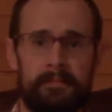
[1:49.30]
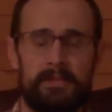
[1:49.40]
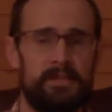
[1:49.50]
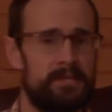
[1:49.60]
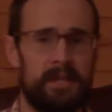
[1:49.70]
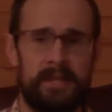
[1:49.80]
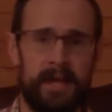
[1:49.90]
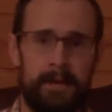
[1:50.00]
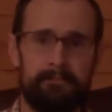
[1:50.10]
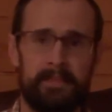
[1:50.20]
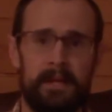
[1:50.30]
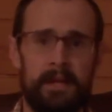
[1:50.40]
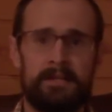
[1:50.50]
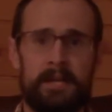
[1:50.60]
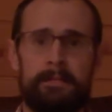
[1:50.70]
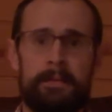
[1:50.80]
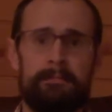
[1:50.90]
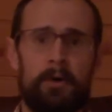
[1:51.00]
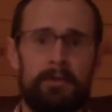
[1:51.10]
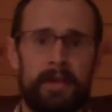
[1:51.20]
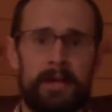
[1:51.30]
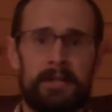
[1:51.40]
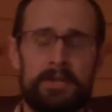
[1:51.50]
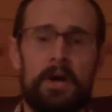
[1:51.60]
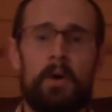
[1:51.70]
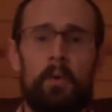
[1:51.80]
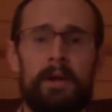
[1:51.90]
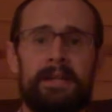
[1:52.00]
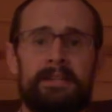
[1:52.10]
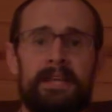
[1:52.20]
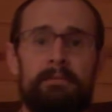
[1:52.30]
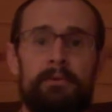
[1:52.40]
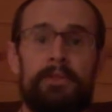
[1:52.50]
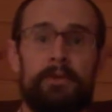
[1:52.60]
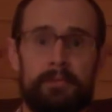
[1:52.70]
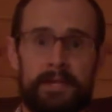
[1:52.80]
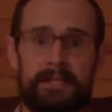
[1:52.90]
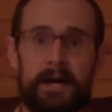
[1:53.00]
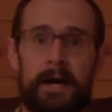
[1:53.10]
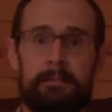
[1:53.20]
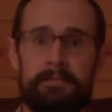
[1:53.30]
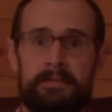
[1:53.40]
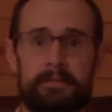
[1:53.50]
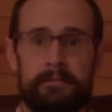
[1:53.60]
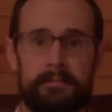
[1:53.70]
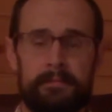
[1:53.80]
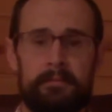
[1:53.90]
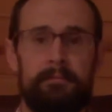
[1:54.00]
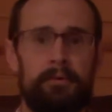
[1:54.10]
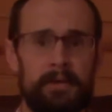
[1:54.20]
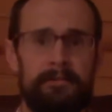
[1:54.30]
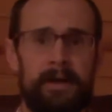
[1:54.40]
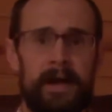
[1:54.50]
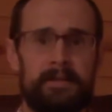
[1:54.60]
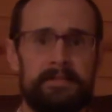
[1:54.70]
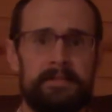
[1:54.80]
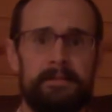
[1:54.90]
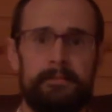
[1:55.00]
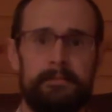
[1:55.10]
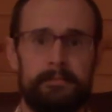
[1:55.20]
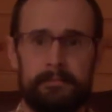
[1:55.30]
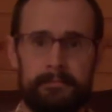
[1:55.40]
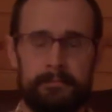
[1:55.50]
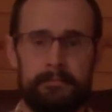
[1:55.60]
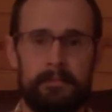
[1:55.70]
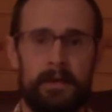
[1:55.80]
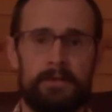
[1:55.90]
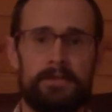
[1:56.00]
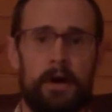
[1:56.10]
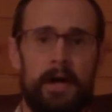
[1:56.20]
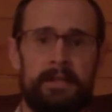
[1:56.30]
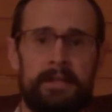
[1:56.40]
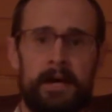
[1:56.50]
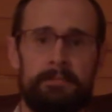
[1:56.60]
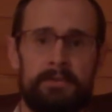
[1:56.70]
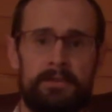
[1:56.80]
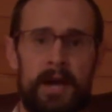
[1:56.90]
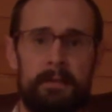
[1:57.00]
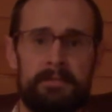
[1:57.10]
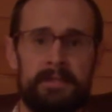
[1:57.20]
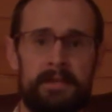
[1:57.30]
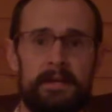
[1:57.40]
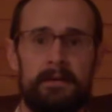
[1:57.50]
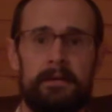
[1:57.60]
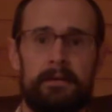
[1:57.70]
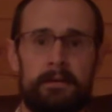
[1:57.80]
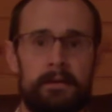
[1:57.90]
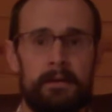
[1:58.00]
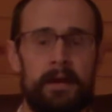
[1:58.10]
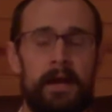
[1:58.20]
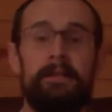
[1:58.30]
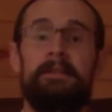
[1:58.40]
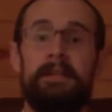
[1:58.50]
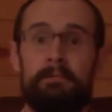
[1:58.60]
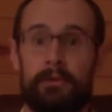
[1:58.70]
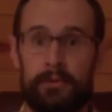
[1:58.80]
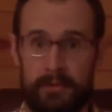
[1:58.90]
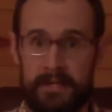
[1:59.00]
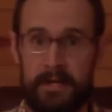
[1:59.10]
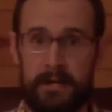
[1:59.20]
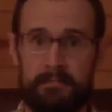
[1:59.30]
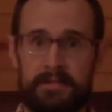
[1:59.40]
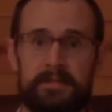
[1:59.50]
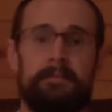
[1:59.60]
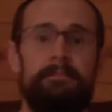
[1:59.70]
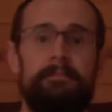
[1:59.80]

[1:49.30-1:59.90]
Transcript: Just like that. Taking both hands, we're going to hit the table 3 times. Pretty fast. So I hit the cup 2 times, and then the table 3 times.